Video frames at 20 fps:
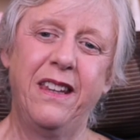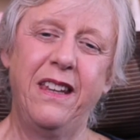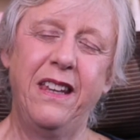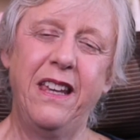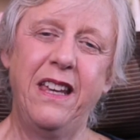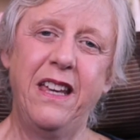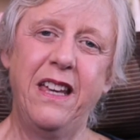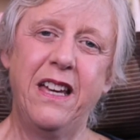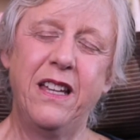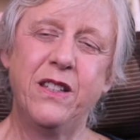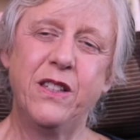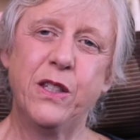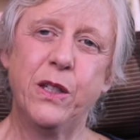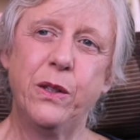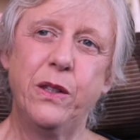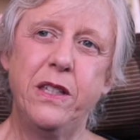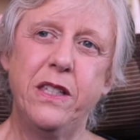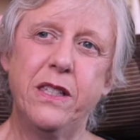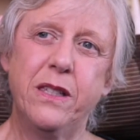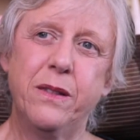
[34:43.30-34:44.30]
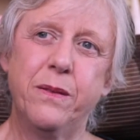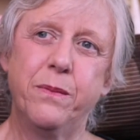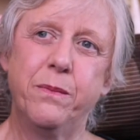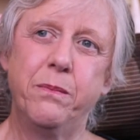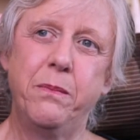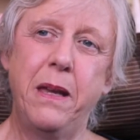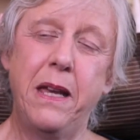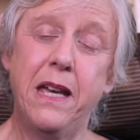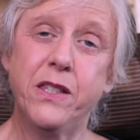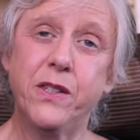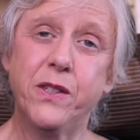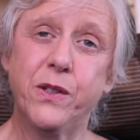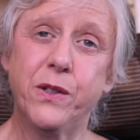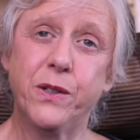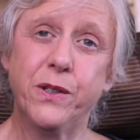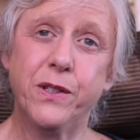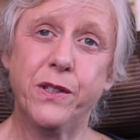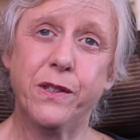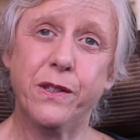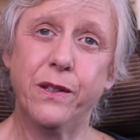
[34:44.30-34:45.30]
And so these
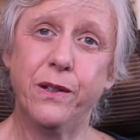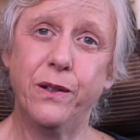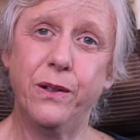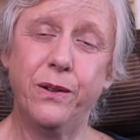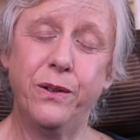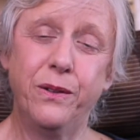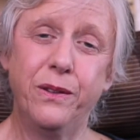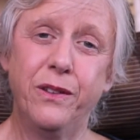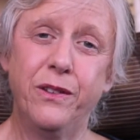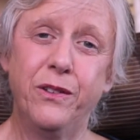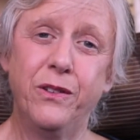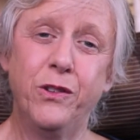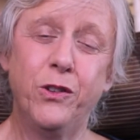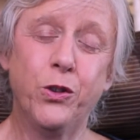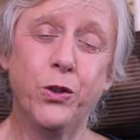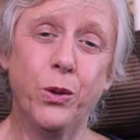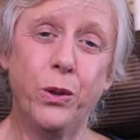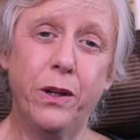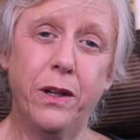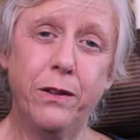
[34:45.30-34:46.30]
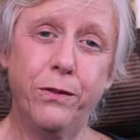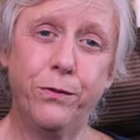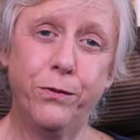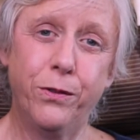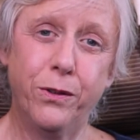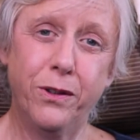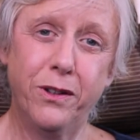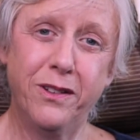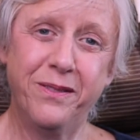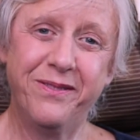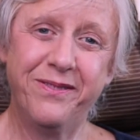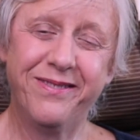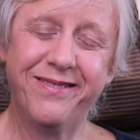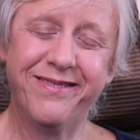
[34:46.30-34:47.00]
masters, though joyful,